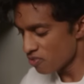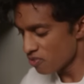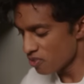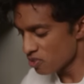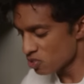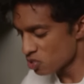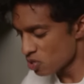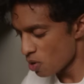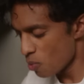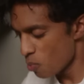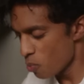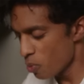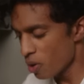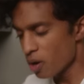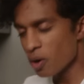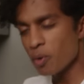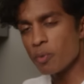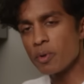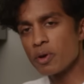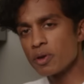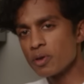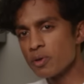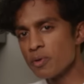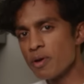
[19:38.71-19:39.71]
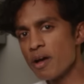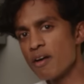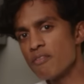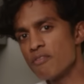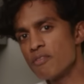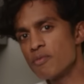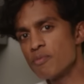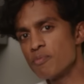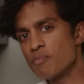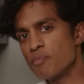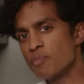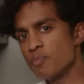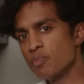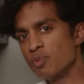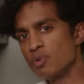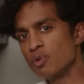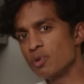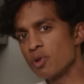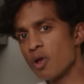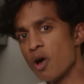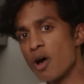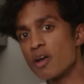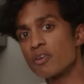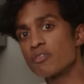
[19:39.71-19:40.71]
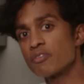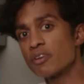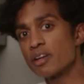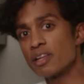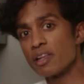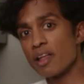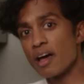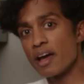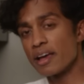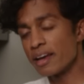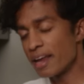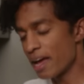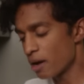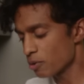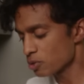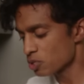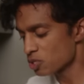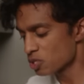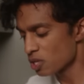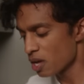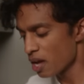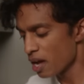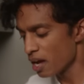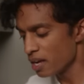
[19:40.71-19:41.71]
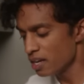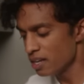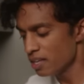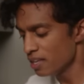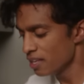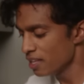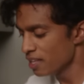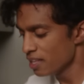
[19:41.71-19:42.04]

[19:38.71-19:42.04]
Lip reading: somewhere where you have a laundry line outside,